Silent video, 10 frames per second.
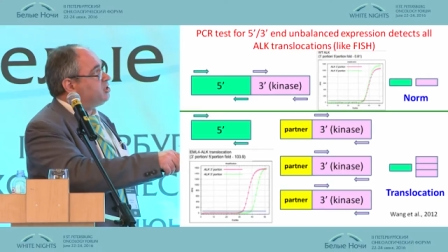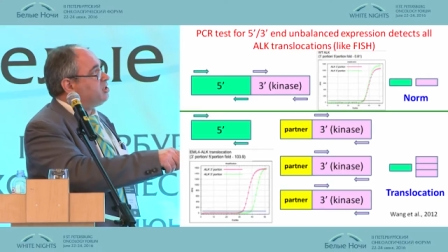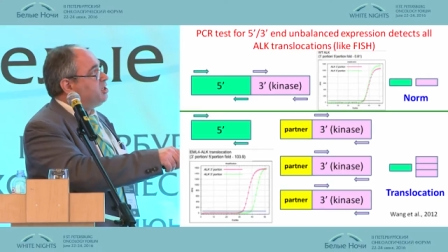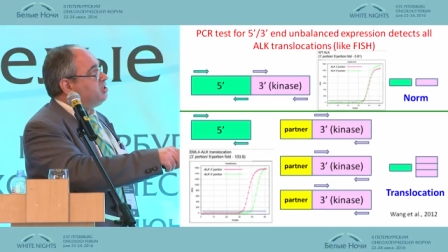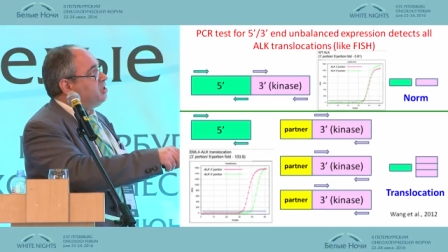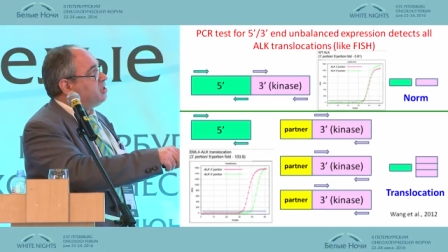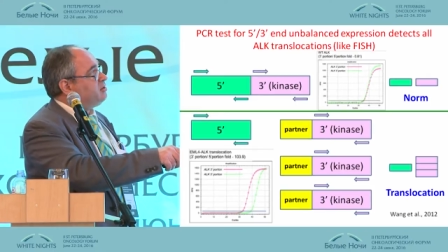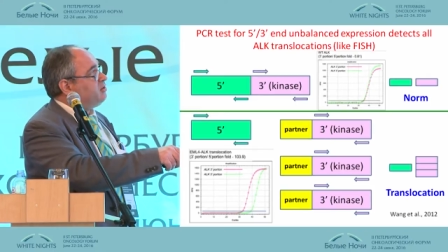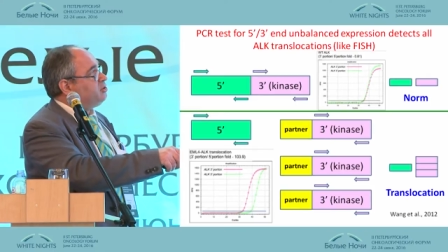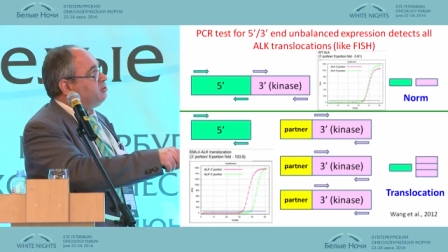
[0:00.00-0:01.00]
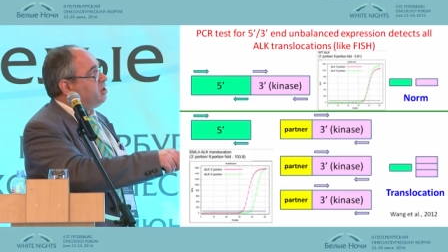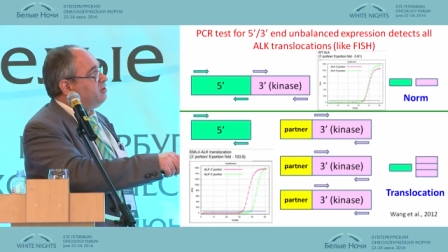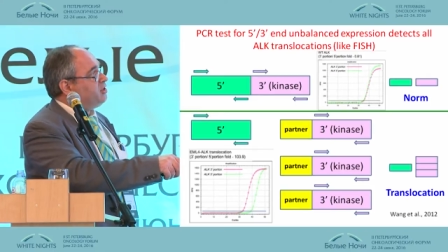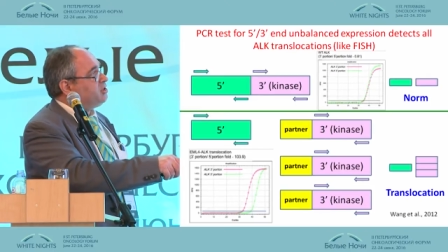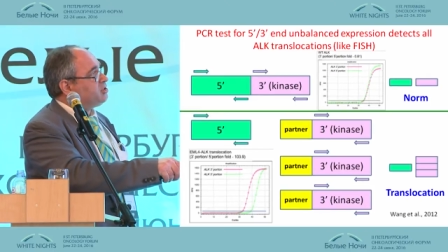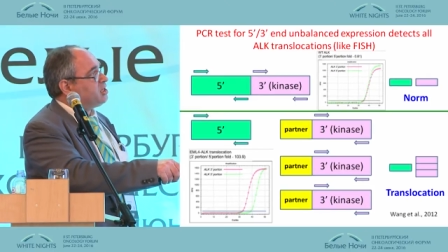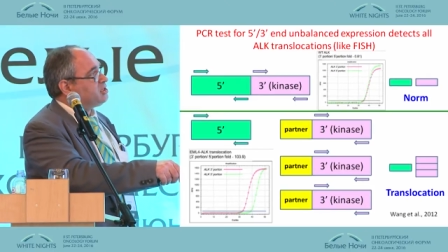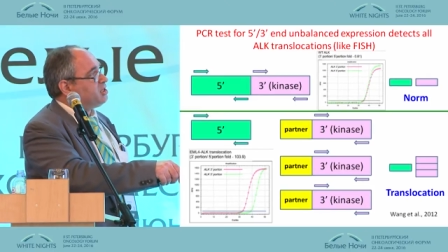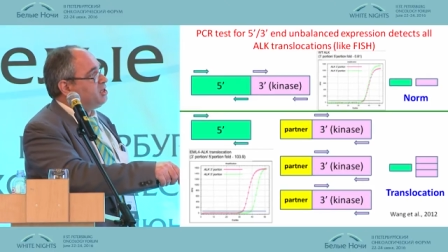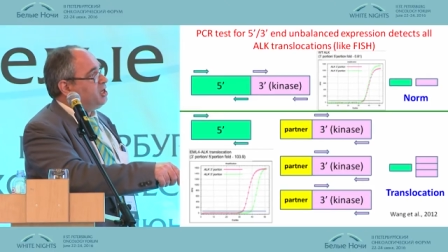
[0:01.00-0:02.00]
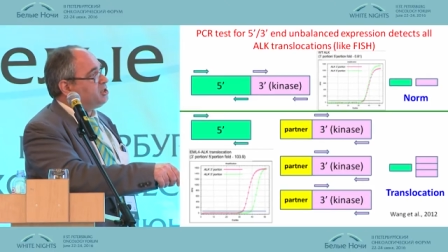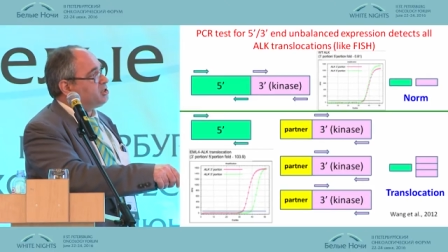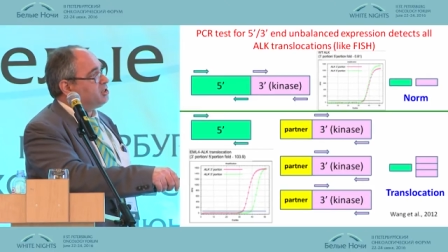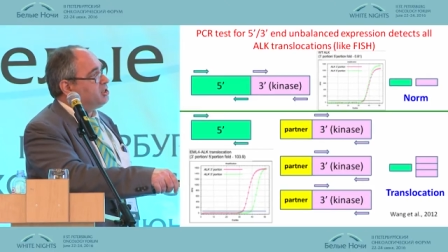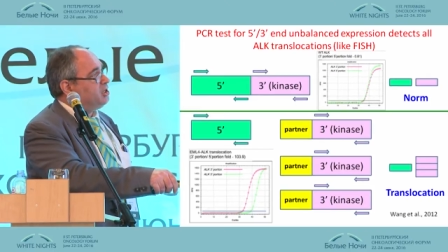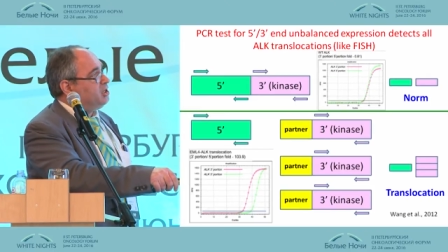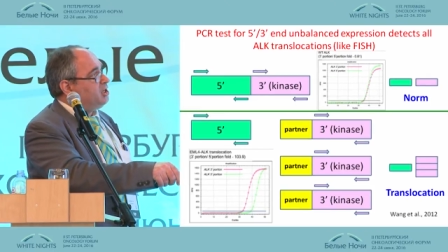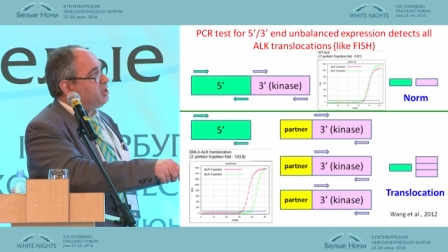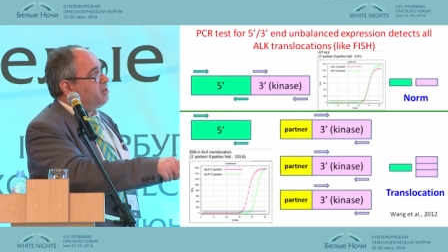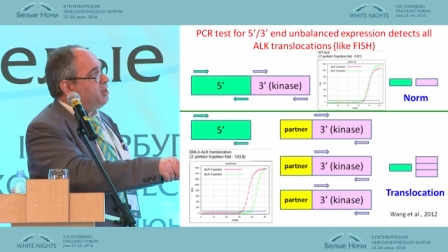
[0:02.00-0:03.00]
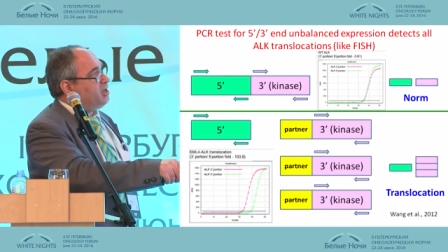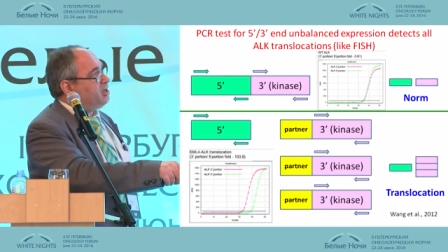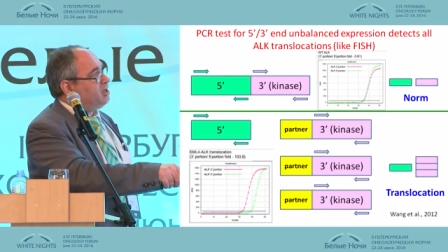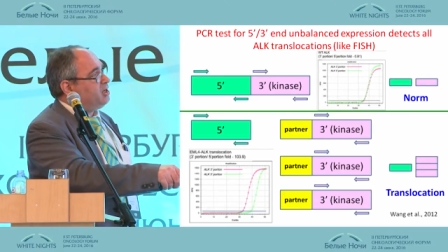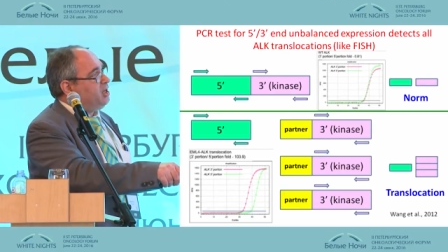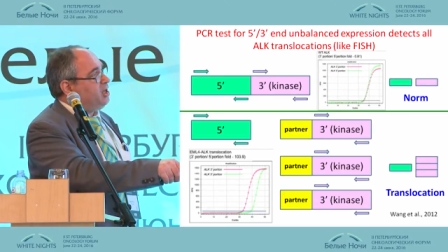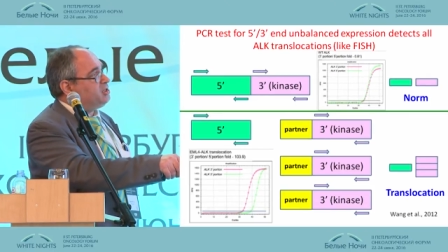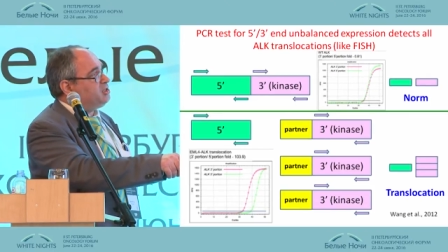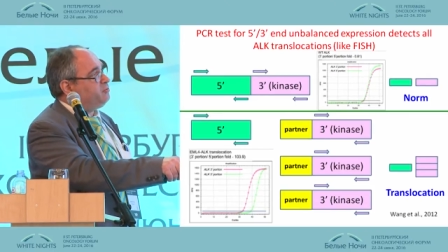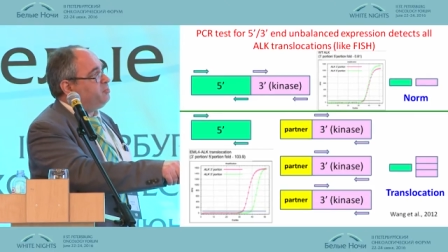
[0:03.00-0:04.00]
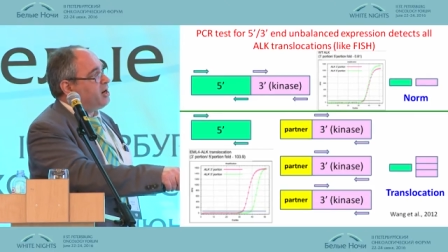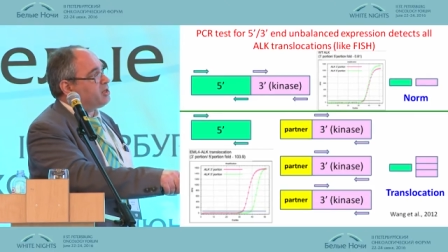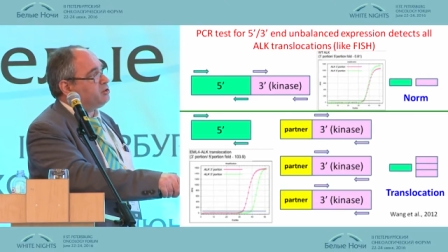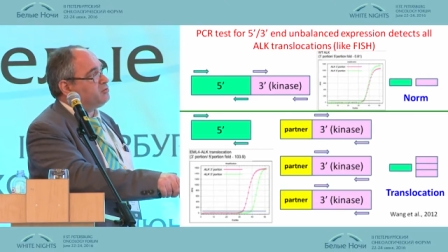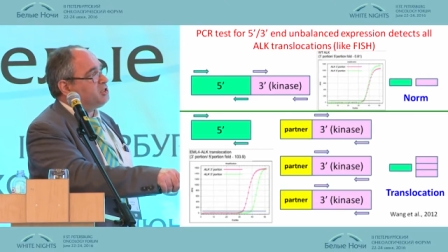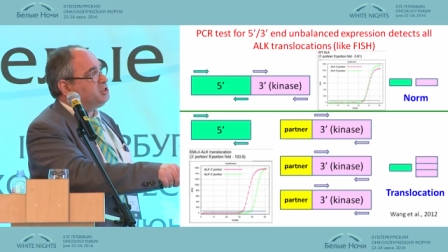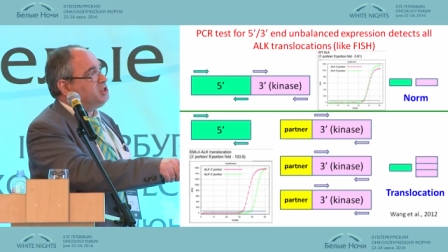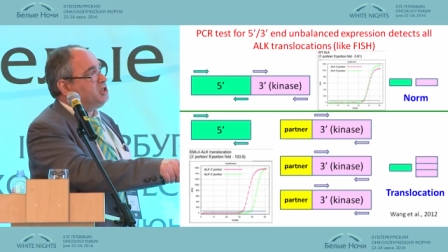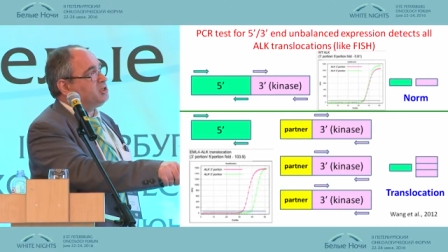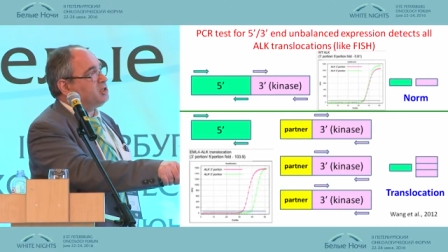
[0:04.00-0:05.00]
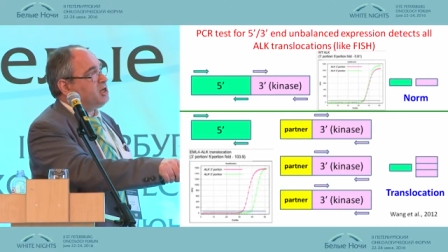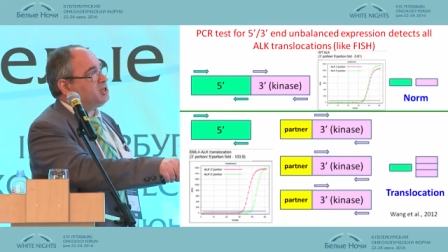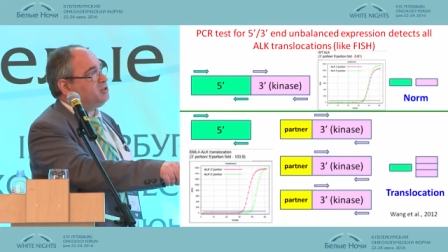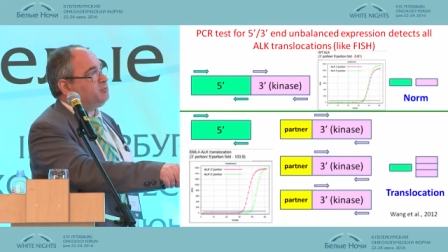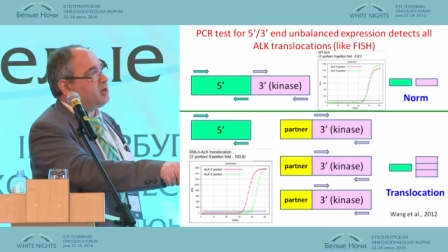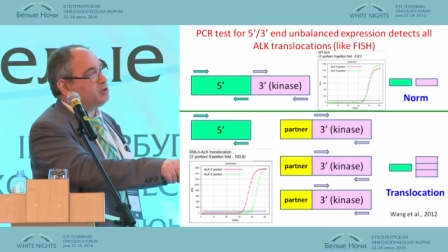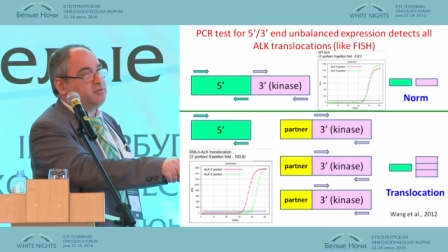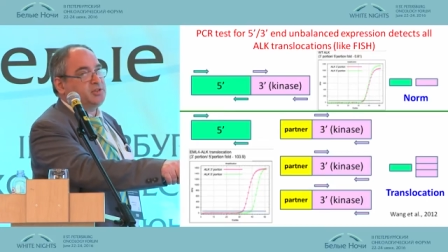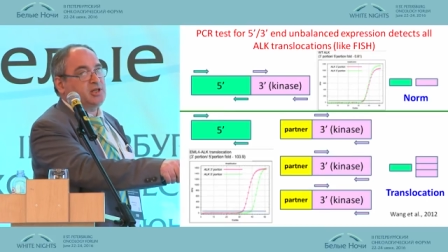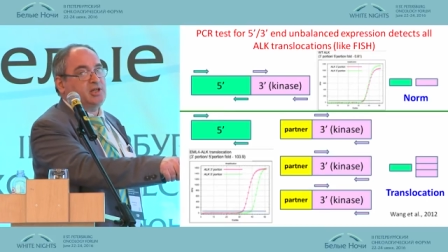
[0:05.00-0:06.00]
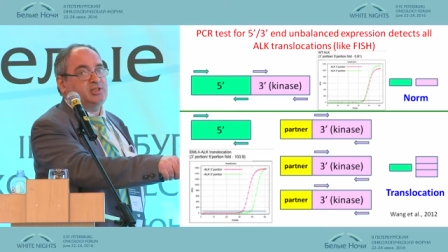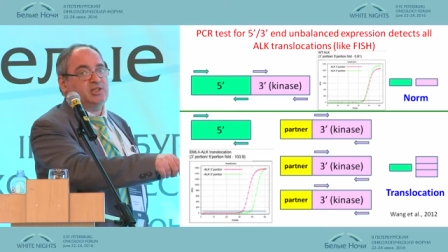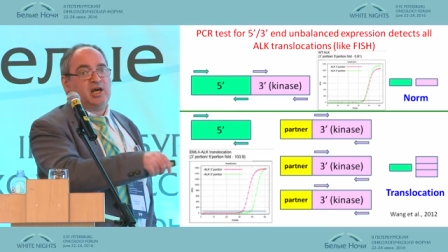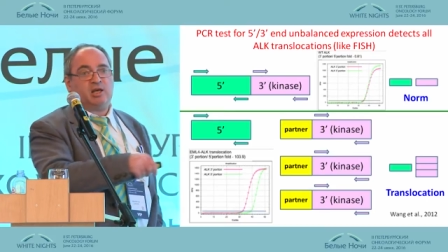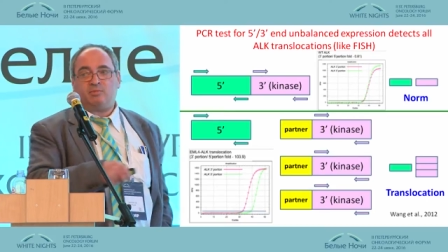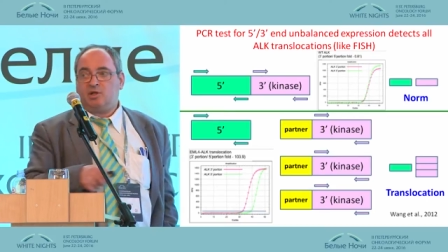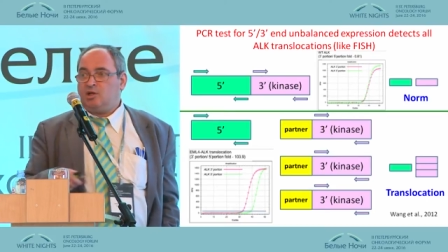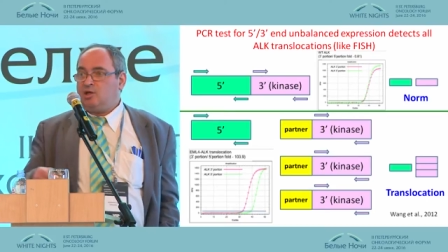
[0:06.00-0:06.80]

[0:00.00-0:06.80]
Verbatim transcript: is the idea? When you have a translocation, the active part of the gene, active part of the enzyme